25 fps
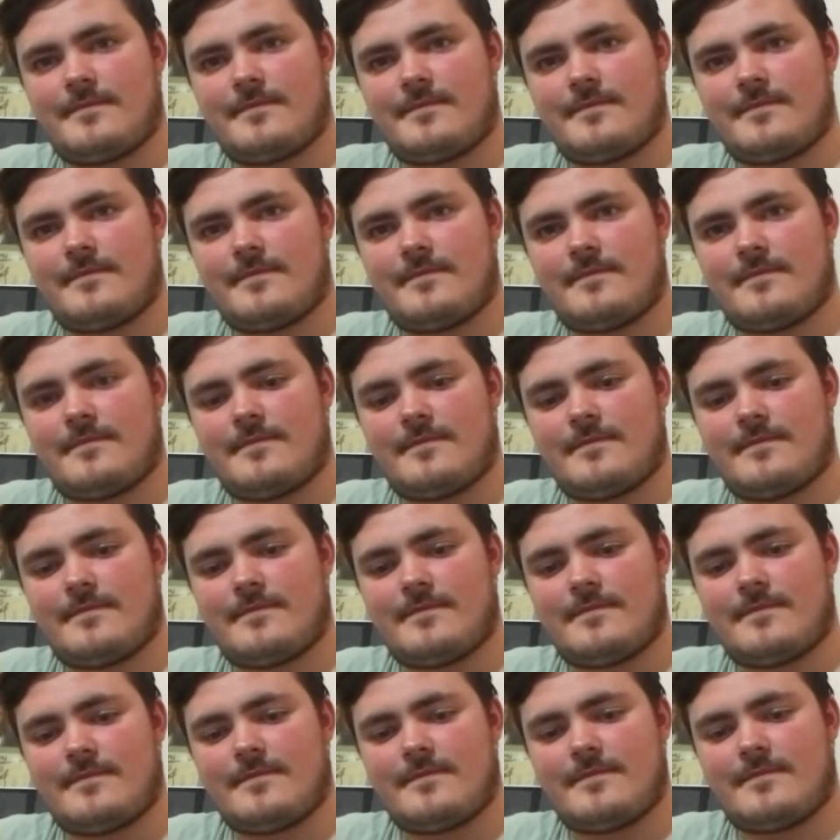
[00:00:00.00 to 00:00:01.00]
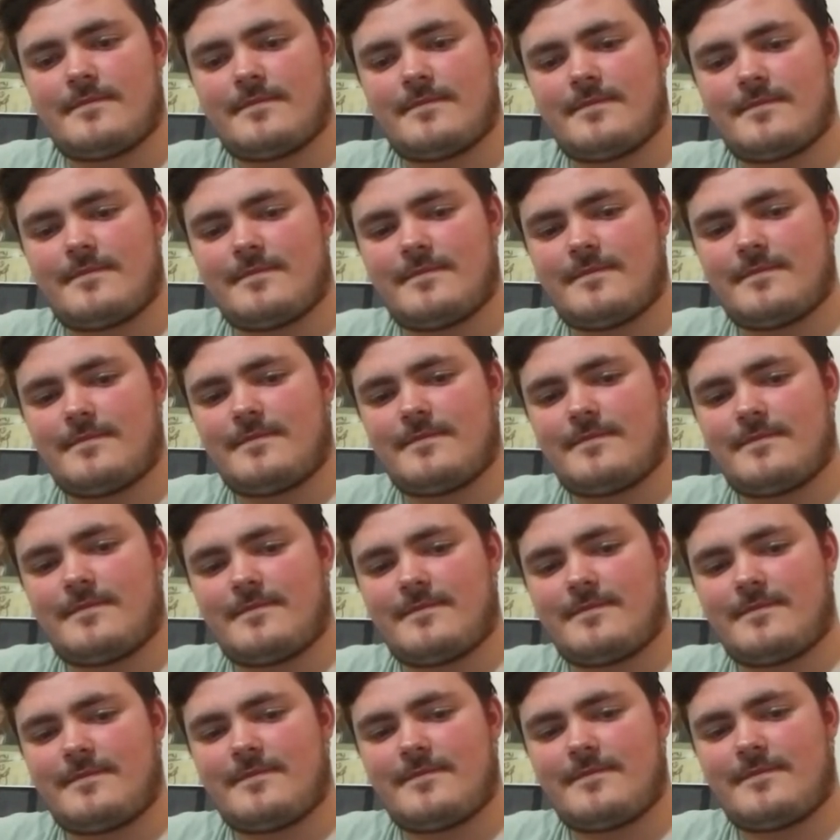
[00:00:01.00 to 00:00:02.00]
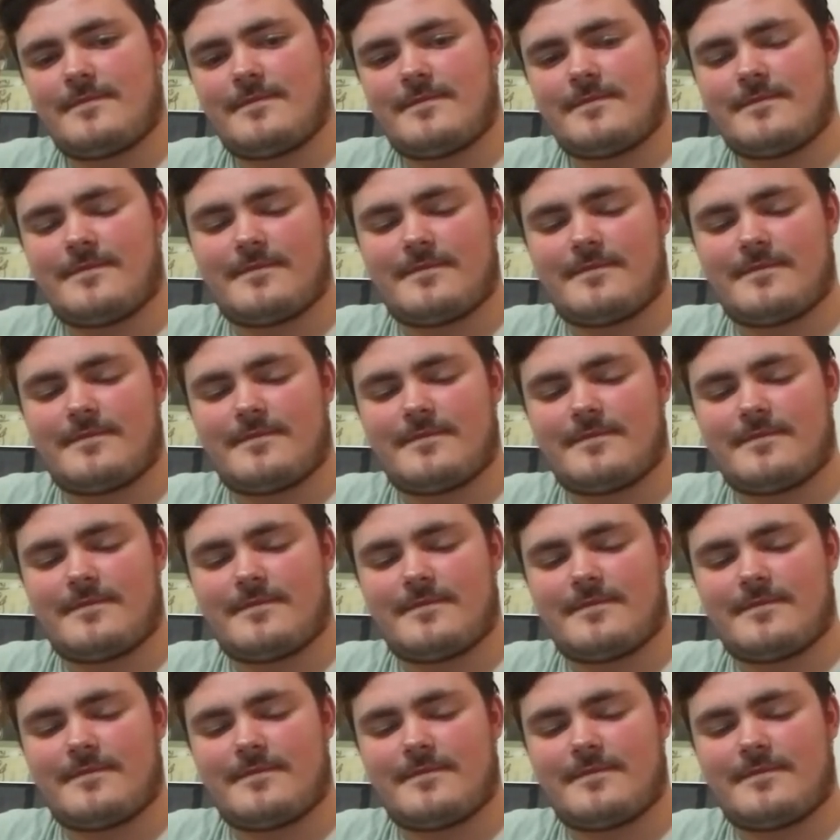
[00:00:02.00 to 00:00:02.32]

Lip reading: The person shown says nothing.